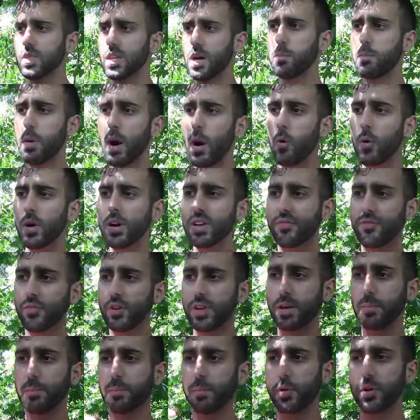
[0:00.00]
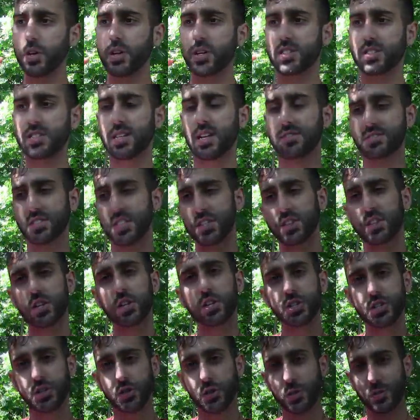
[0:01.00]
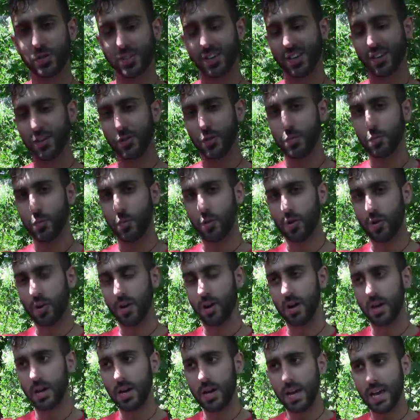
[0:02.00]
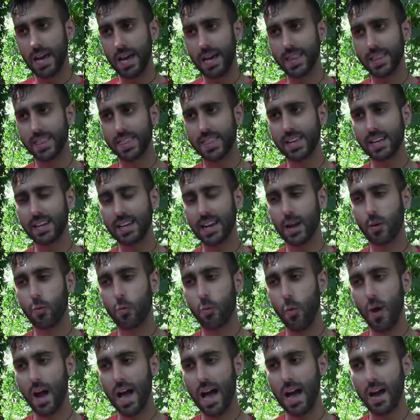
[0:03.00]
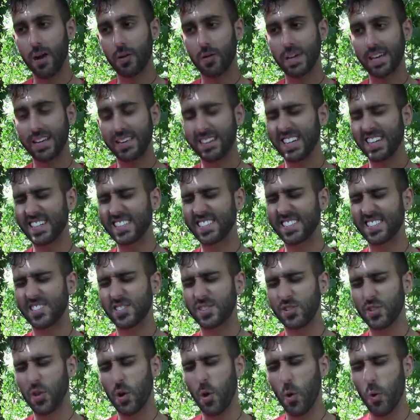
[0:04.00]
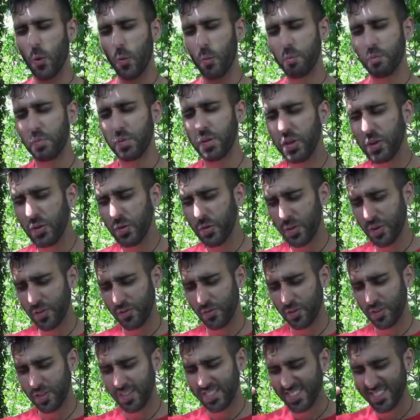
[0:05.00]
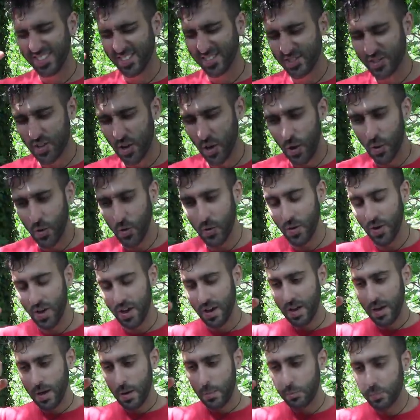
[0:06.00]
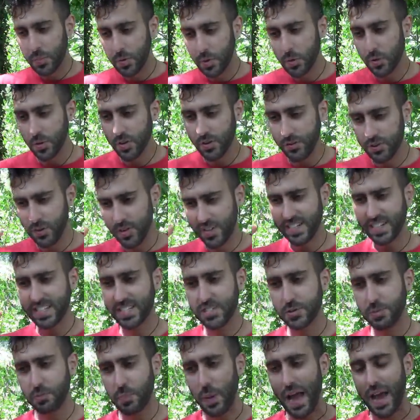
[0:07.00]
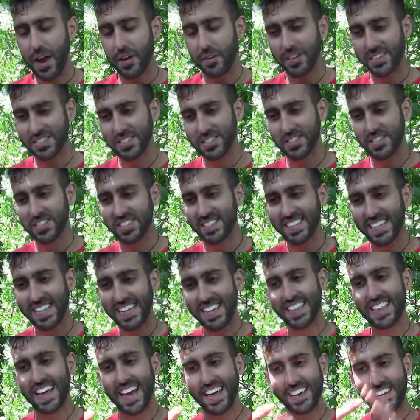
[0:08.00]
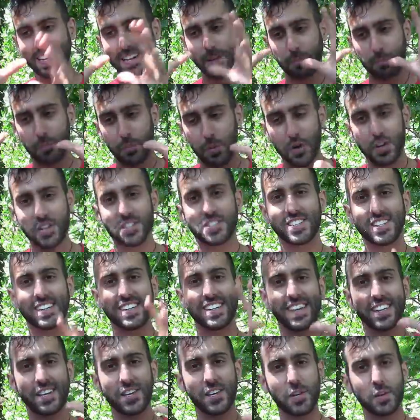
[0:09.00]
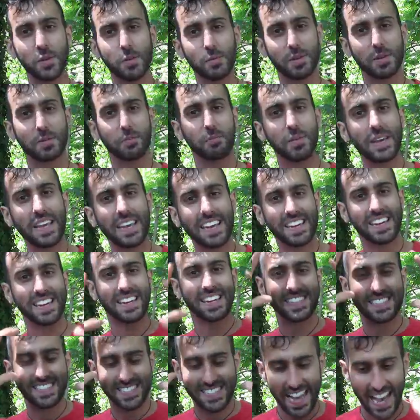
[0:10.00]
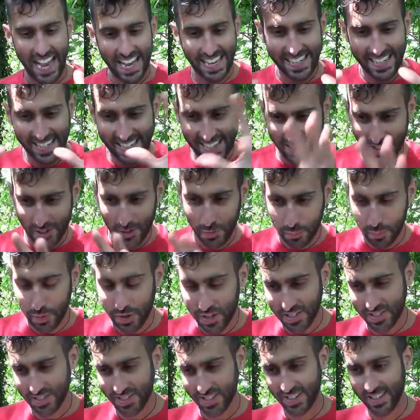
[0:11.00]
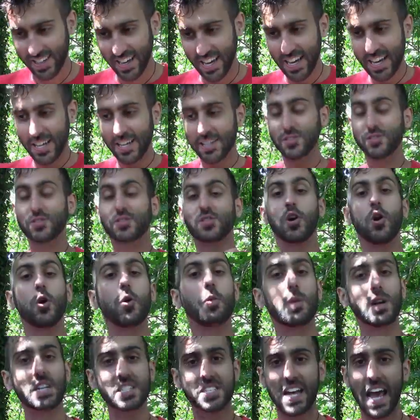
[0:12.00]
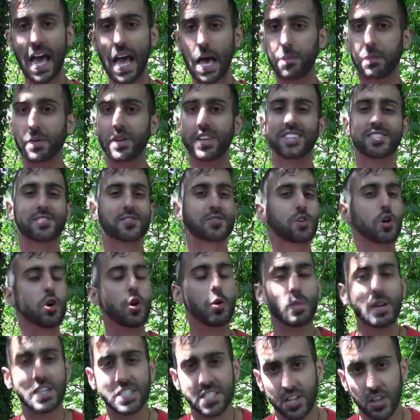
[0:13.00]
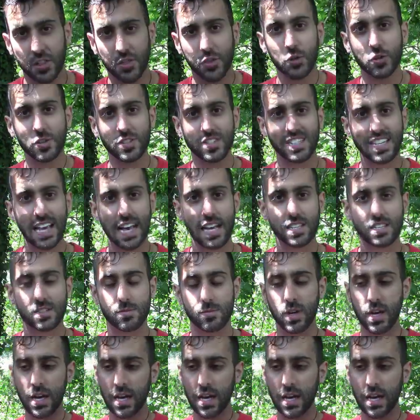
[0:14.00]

But what if we can put ourselves in their shoes a little more and think like, wow, like that's so beautiful. It's so beautiful and inspiring to see that in a person, in a human being, in a tiny little person. So much happiness, so much enthusiasm,